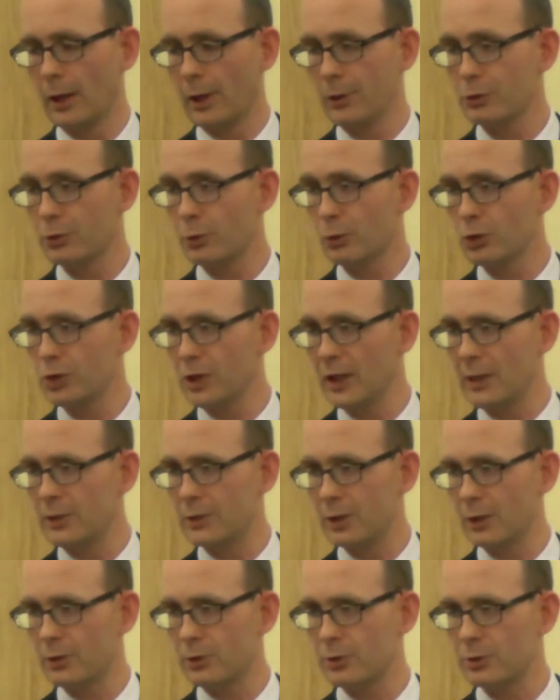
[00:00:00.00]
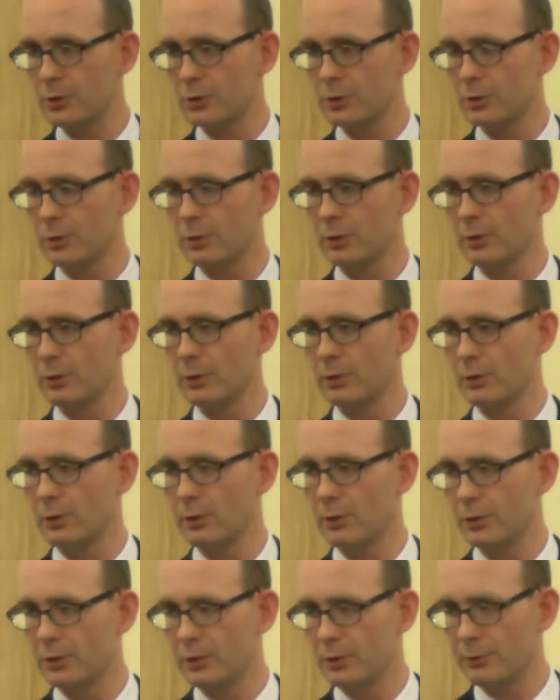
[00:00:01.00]
And so Jesus
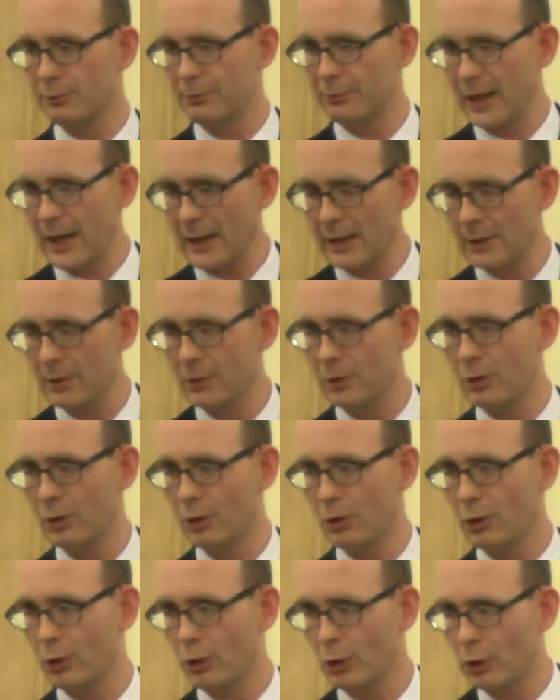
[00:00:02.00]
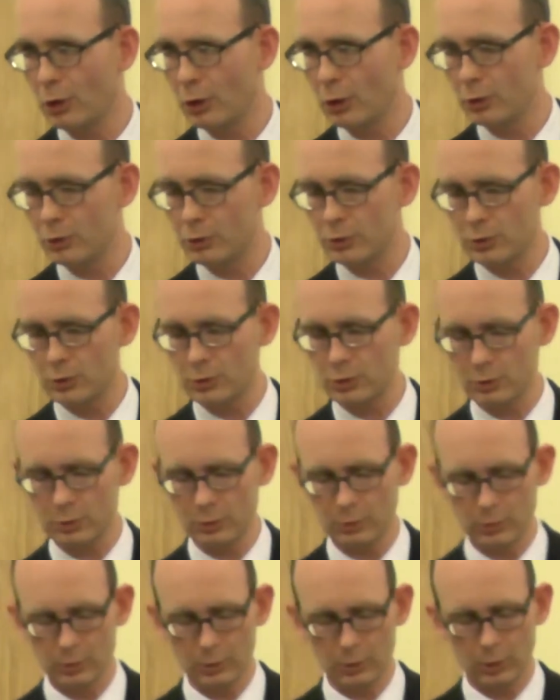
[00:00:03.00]
divided the goods
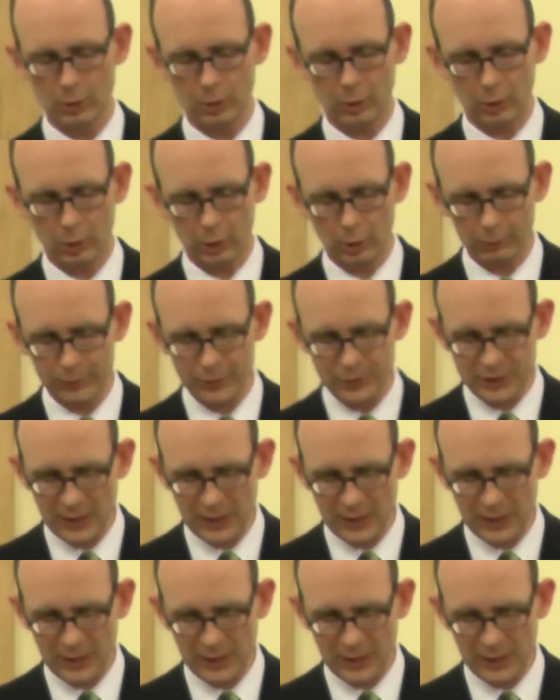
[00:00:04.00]
of